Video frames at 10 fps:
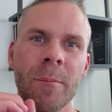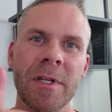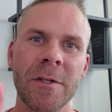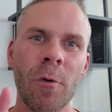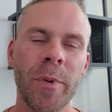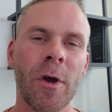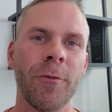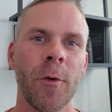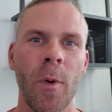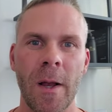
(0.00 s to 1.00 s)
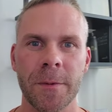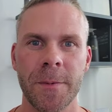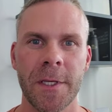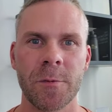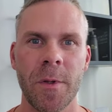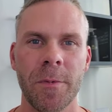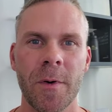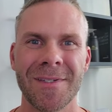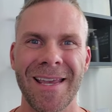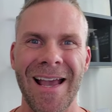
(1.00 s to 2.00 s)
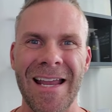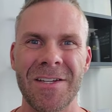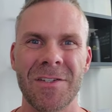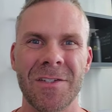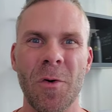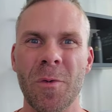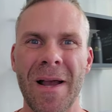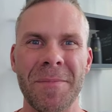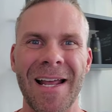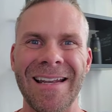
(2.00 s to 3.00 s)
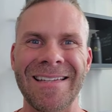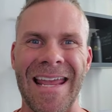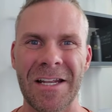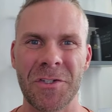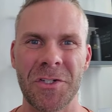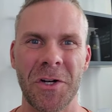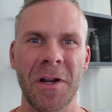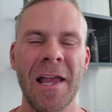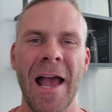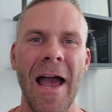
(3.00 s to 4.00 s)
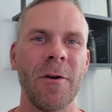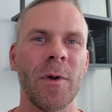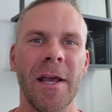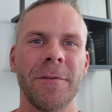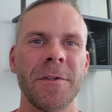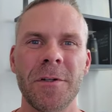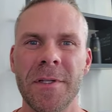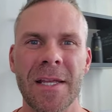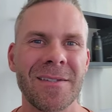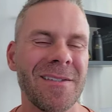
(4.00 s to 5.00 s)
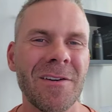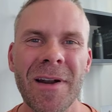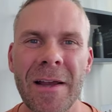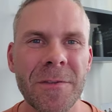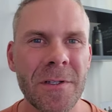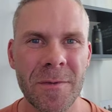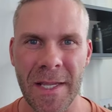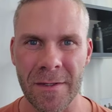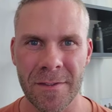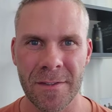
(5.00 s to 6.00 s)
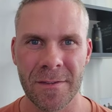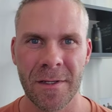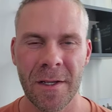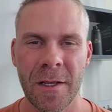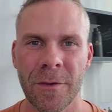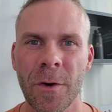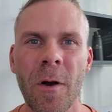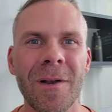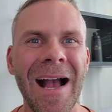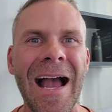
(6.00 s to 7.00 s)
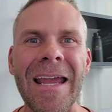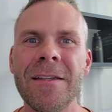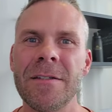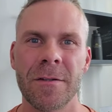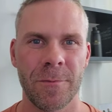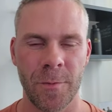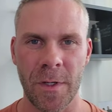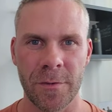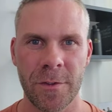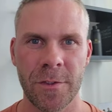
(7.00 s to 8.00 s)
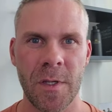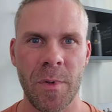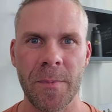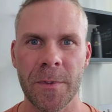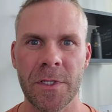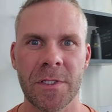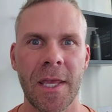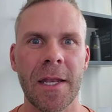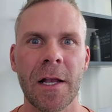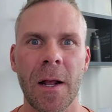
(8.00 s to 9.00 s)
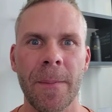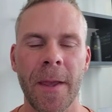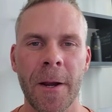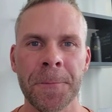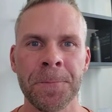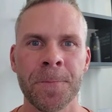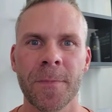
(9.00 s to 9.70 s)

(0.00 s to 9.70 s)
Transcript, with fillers: but don't be overwhelmed, because people are always like, I just don't, I'm not a dancer. I don't want to have to do dances. You don't have to do dances. There are all kinds of Reels. You see people just getting on there,